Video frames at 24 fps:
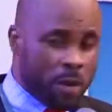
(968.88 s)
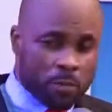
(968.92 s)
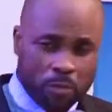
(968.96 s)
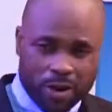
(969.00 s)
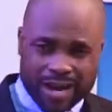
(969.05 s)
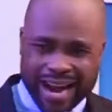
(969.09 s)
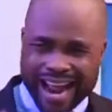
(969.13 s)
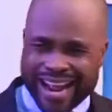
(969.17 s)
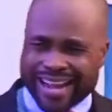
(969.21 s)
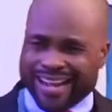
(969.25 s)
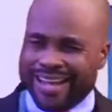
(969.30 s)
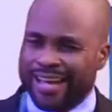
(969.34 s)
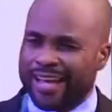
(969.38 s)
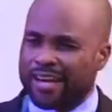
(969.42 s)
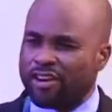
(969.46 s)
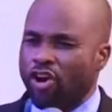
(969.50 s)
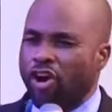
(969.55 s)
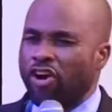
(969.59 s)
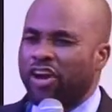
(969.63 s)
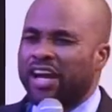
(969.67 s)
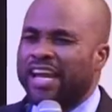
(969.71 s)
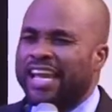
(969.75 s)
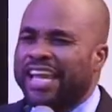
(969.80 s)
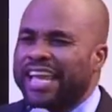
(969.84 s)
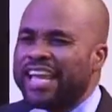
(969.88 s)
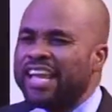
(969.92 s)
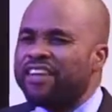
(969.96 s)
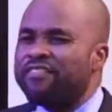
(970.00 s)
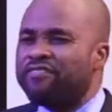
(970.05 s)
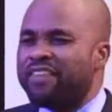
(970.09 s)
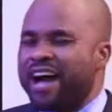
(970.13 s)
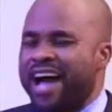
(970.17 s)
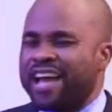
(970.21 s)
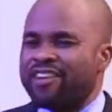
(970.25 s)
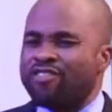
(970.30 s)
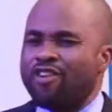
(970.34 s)
But I cannot
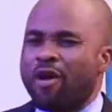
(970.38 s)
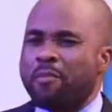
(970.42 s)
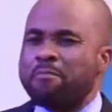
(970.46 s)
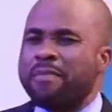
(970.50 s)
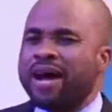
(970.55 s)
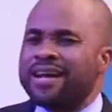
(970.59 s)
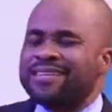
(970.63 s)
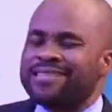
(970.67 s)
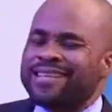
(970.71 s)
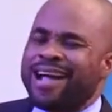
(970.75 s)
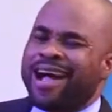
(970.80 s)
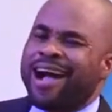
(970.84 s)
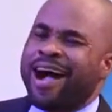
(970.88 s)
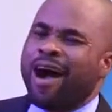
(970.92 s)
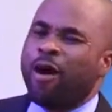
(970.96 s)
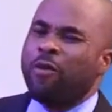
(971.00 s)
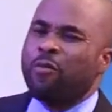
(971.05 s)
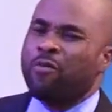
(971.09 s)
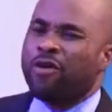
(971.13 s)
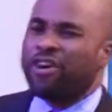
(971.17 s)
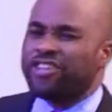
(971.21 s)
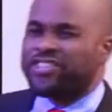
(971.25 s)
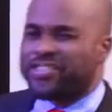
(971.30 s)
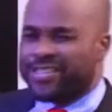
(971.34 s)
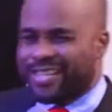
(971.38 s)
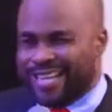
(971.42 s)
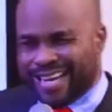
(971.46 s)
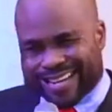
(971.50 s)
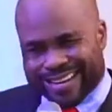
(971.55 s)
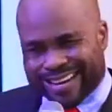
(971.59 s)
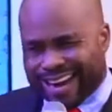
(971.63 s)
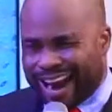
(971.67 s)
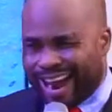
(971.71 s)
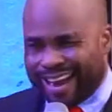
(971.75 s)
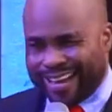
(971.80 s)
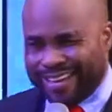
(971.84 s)
give her, no matter how much she
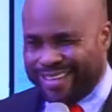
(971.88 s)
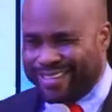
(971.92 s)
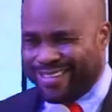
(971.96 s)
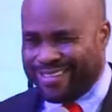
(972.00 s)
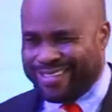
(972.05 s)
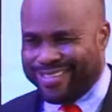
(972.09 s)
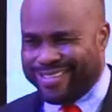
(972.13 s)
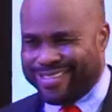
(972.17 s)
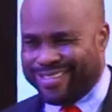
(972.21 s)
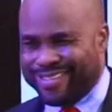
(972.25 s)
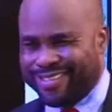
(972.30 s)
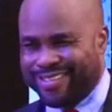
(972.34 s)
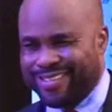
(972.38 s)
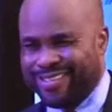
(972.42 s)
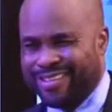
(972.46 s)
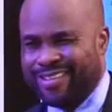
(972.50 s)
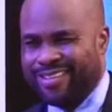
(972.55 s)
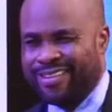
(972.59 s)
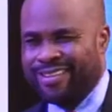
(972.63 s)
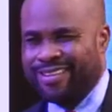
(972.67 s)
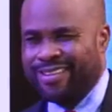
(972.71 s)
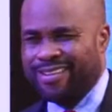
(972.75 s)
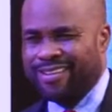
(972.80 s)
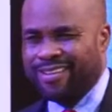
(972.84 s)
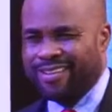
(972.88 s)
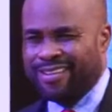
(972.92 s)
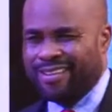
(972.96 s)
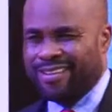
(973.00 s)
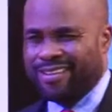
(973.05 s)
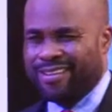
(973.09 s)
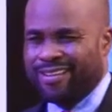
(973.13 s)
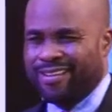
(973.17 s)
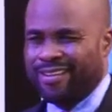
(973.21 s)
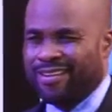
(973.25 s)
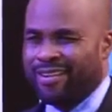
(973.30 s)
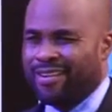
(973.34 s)
cries,
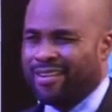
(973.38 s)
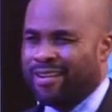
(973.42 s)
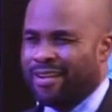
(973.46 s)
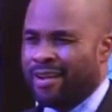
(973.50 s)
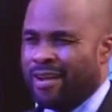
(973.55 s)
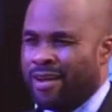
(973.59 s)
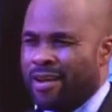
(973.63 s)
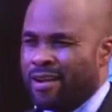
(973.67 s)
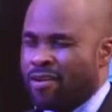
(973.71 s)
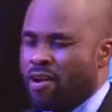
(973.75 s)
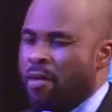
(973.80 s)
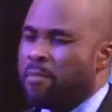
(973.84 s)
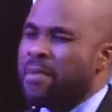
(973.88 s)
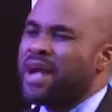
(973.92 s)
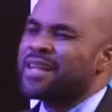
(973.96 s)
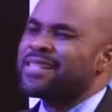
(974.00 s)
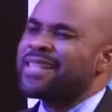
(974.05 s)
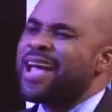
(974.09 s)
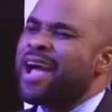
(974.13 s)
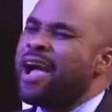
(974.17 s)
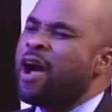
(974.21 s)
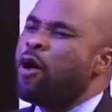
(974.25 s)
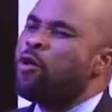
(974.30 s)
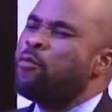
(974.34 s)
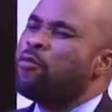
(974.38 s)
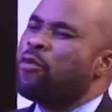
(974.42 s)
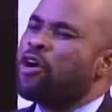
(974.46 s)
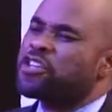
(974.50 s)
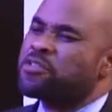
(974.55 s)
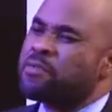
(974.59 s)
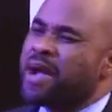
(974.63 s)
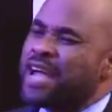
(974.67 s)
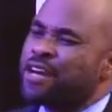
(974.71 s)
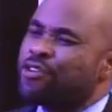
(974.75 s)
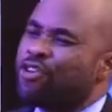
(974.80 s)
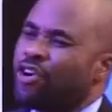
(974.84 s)
no matter how much my